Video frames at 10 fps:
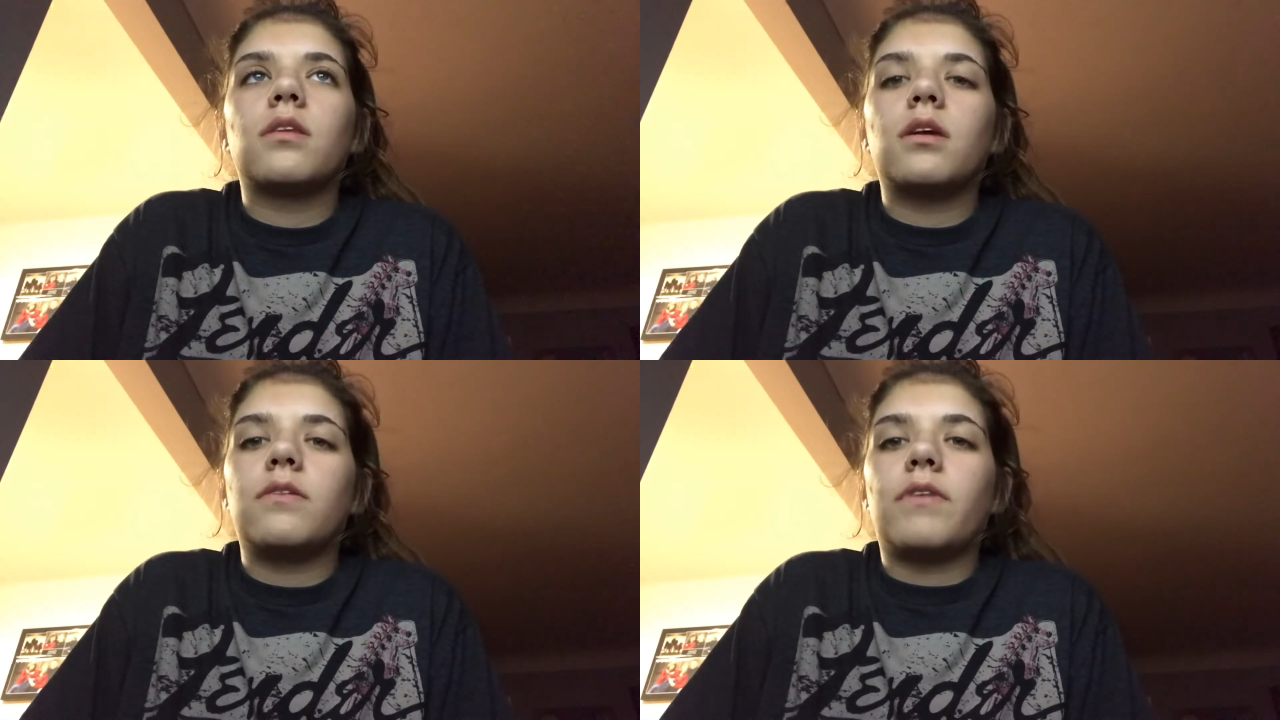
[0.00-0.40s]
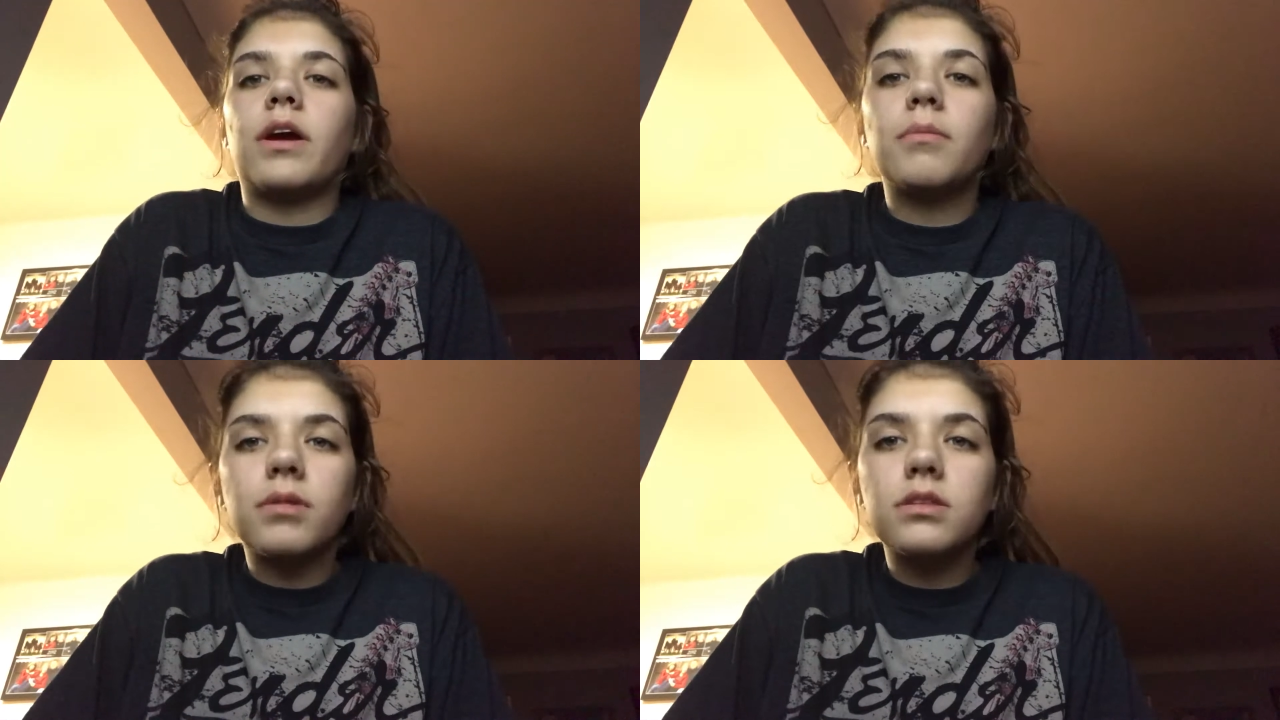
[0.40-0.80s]

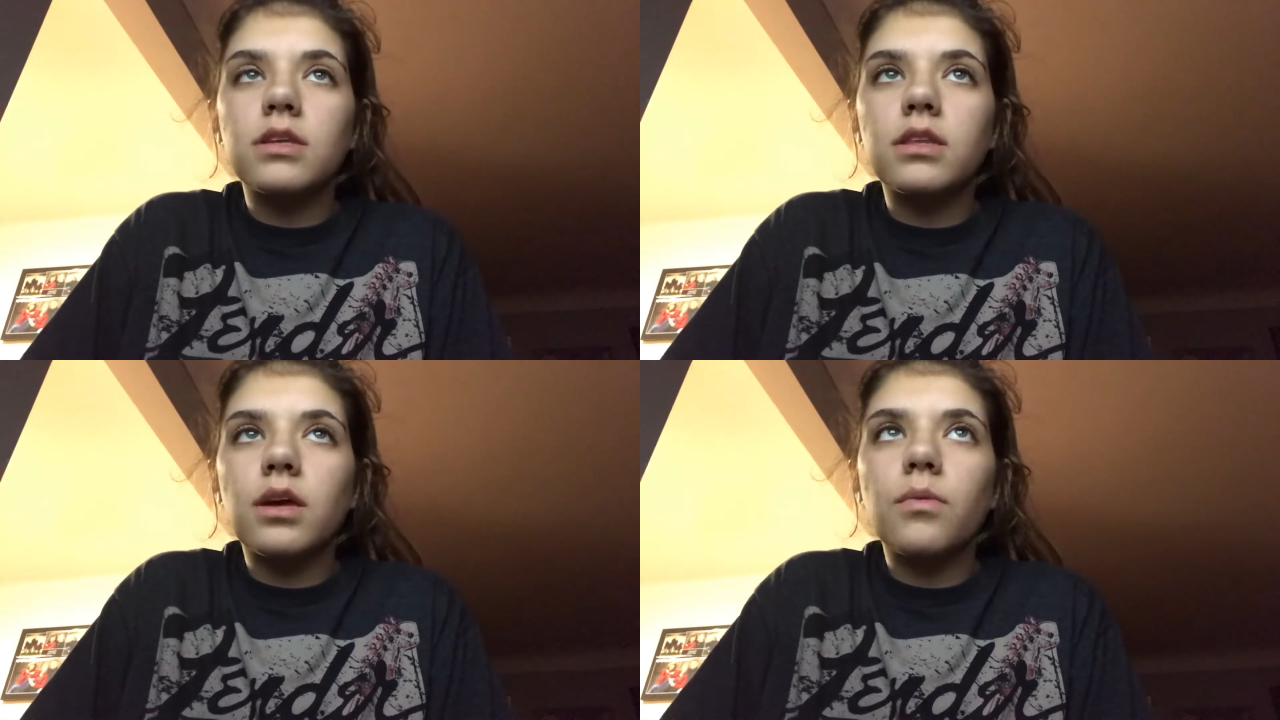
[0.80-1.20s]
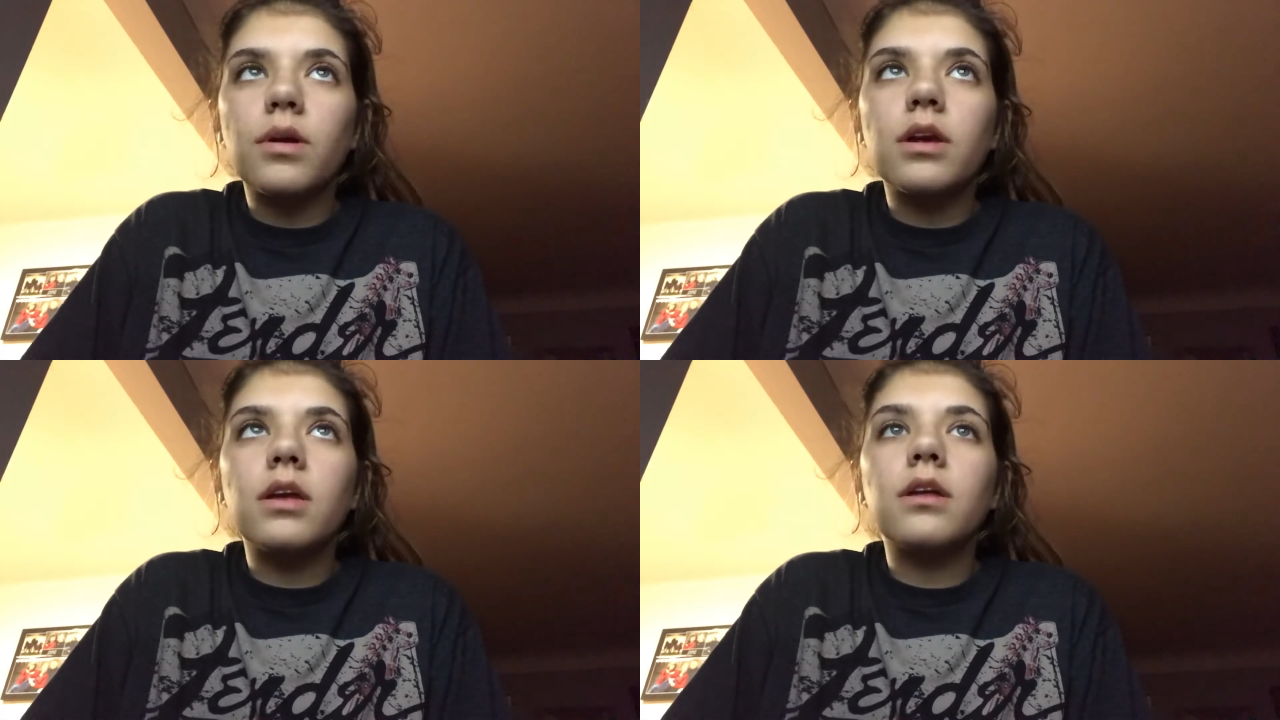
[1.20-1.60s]
environments that they
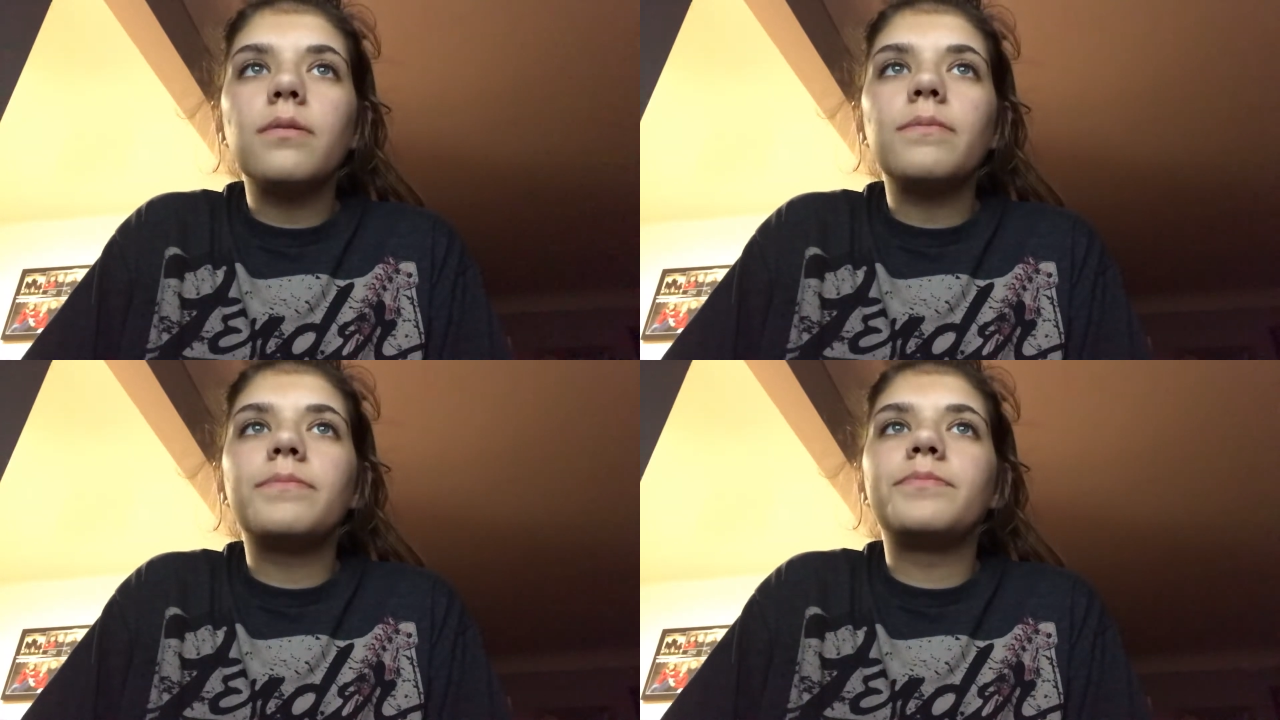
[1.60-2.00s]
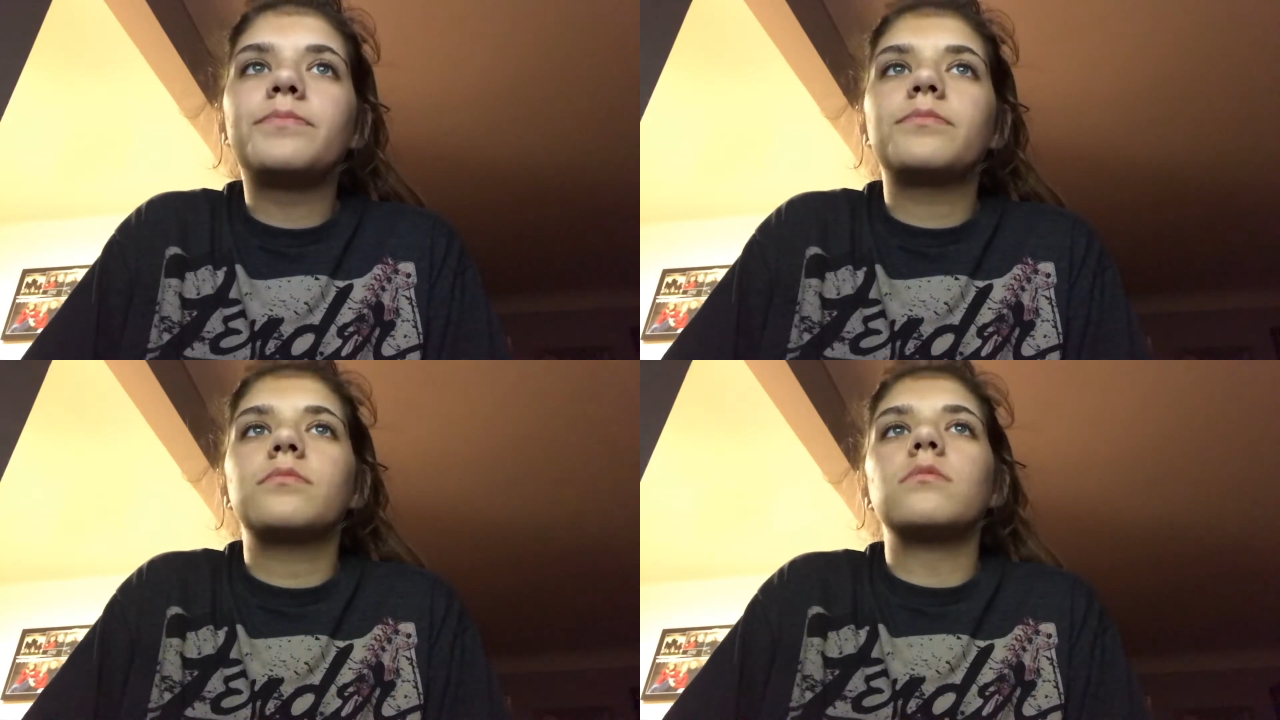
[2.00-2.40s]
work in.
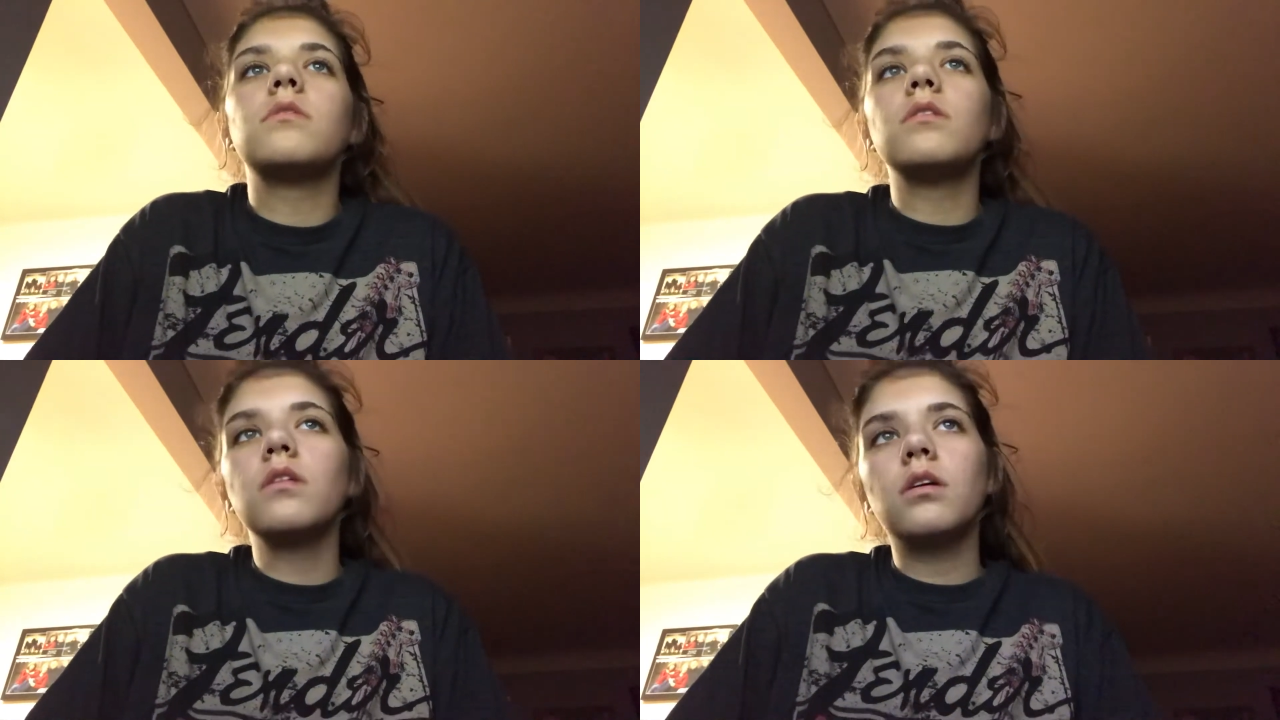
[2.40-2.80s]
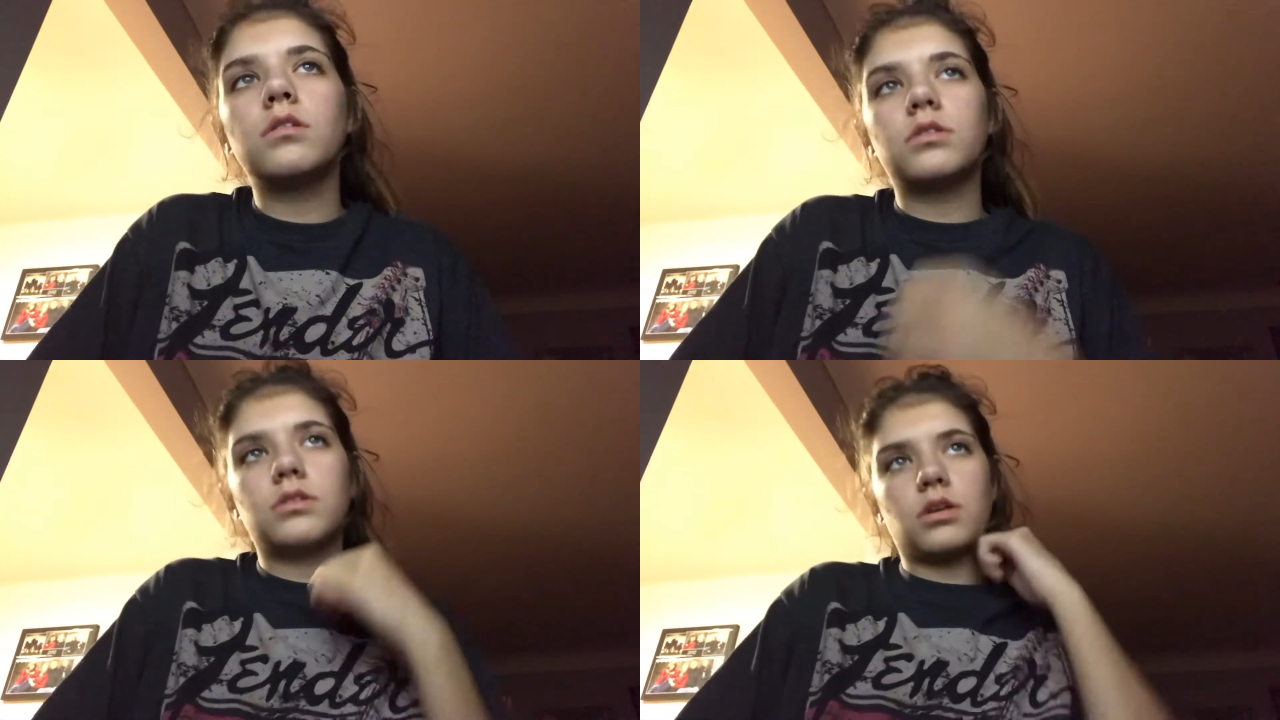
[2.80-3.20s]

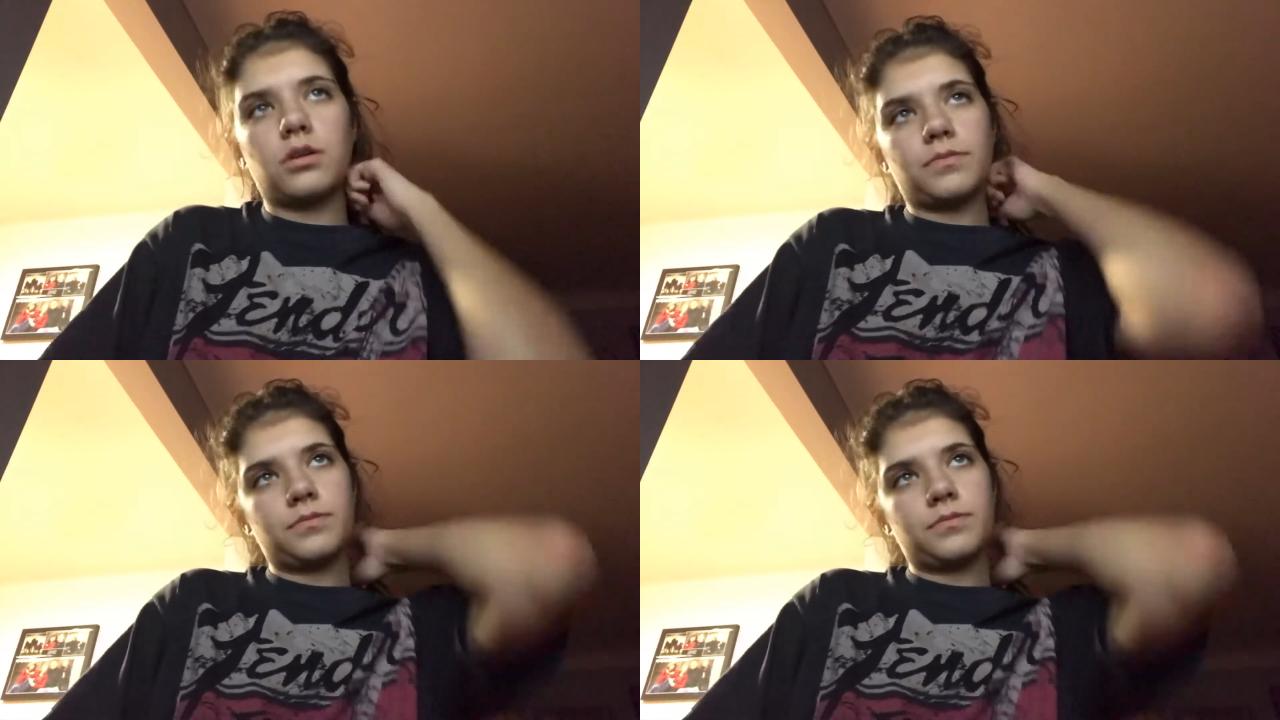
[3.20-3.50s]
So